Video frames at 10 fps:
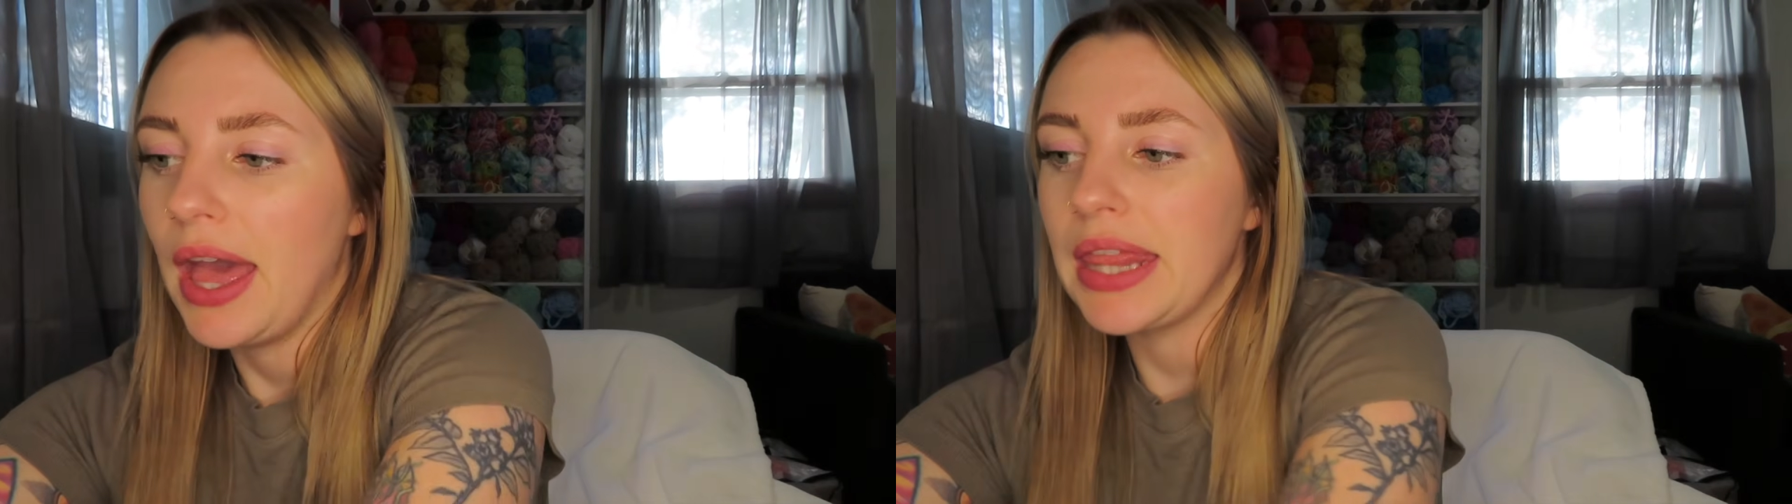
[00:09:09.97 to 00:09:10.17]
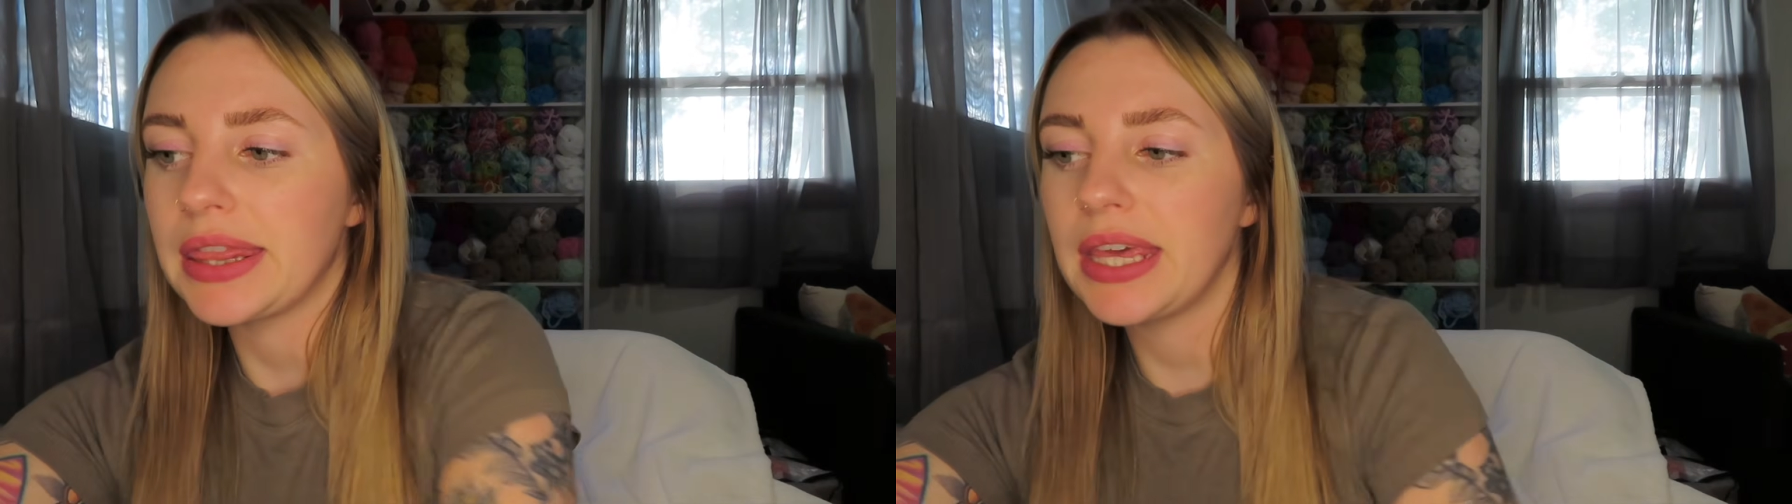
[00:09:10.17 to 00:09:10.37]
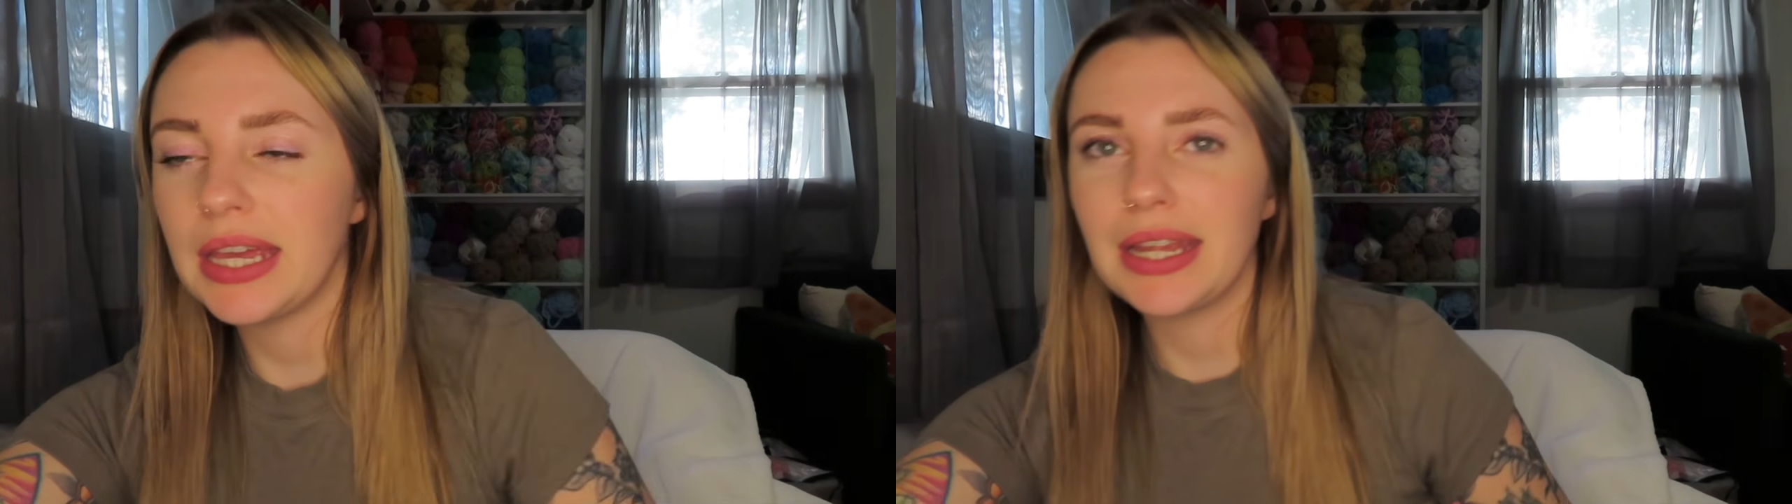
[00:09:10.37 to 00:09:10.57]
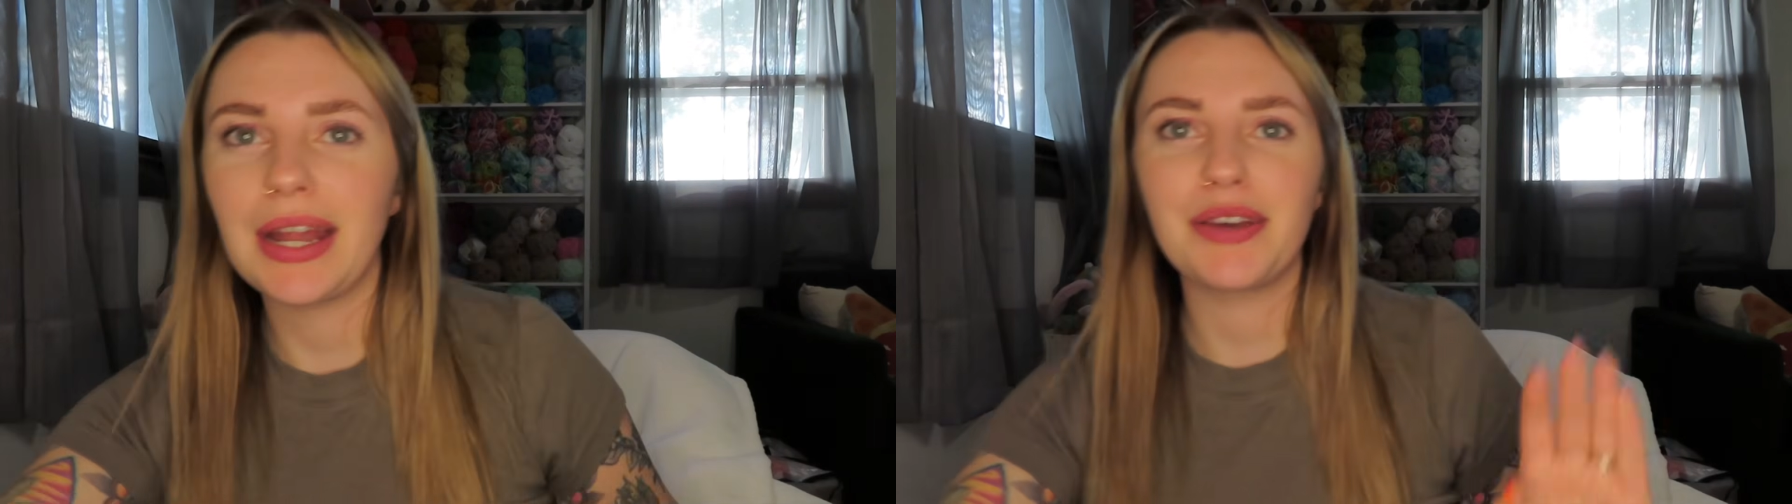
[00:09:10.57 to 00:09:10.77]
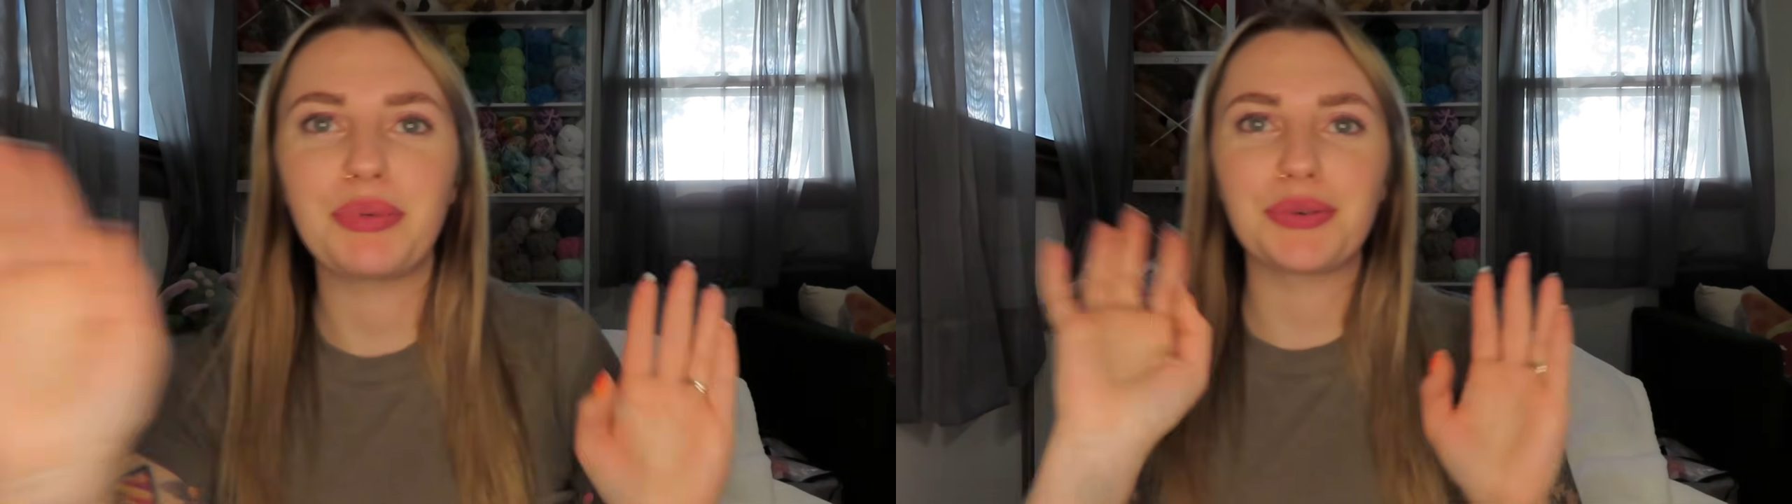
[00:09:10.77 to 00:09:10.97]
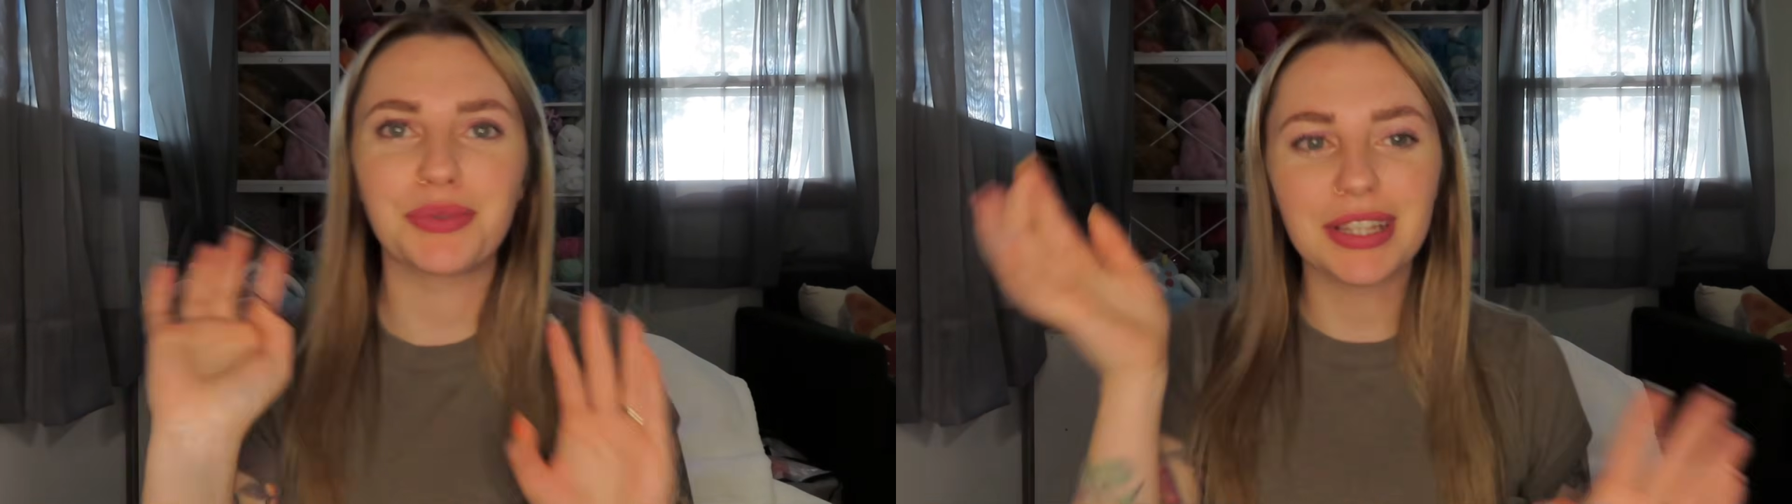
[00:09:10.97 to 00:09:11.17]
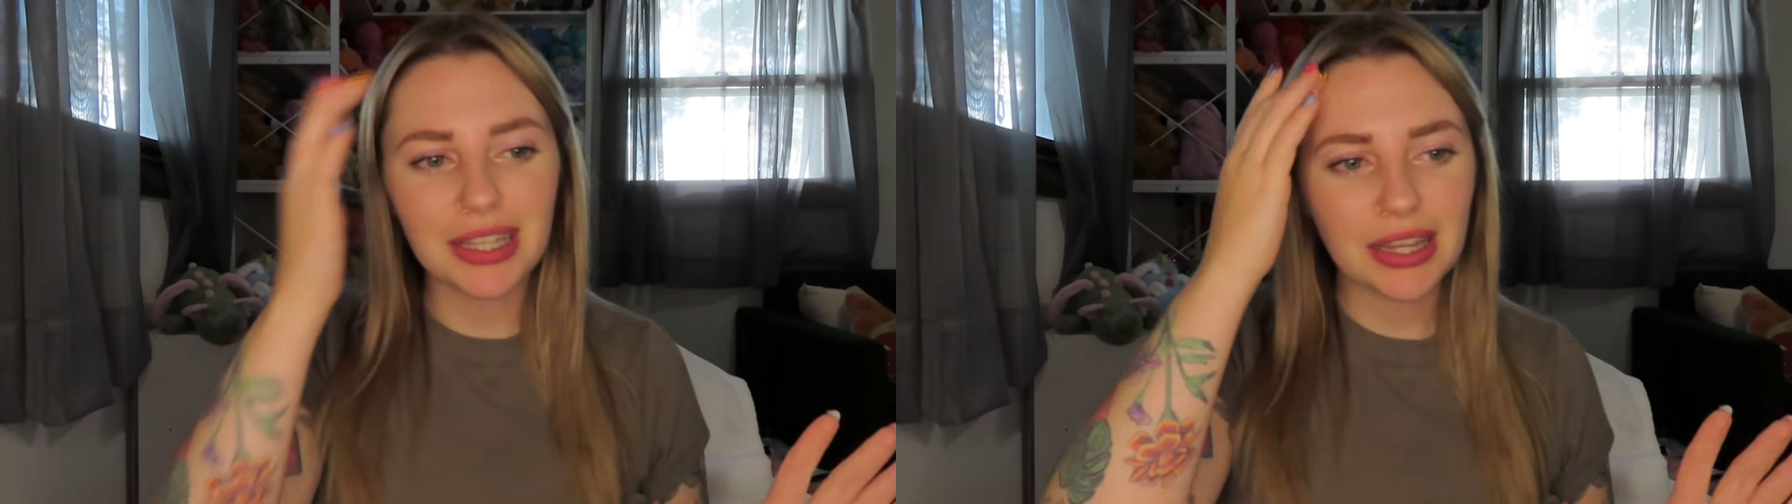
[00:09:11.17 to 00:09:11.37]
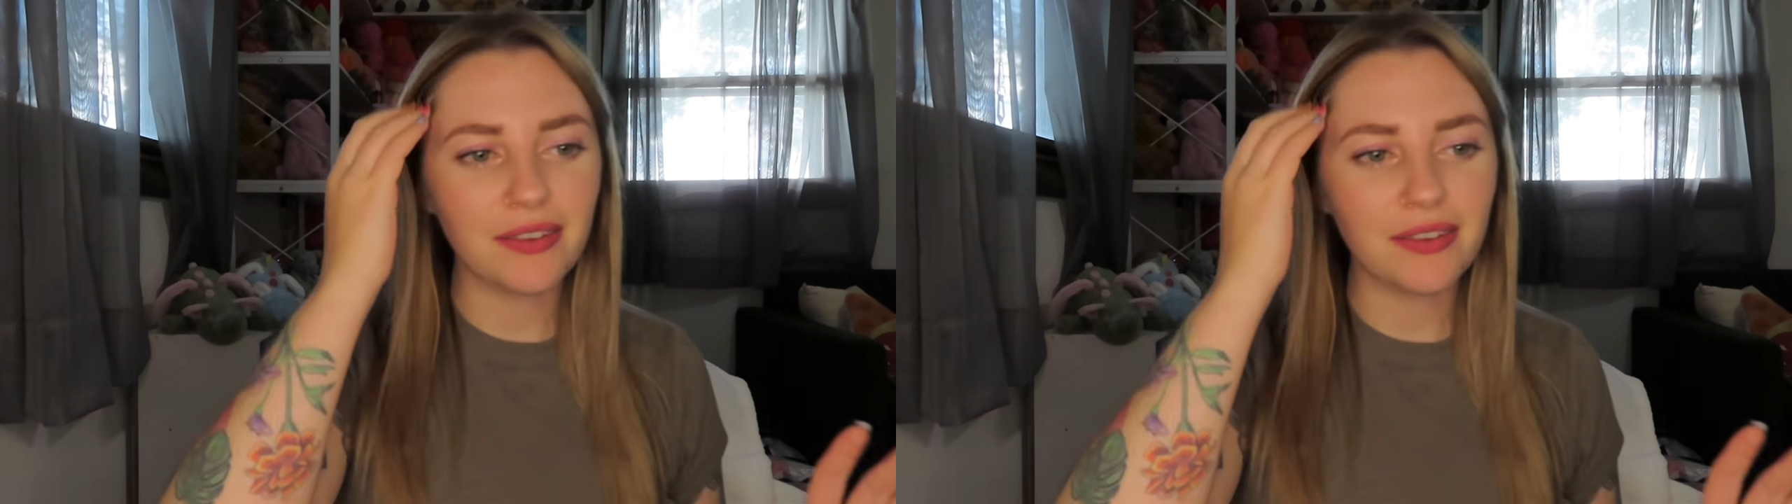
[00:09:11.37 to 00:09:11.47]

And then I've been really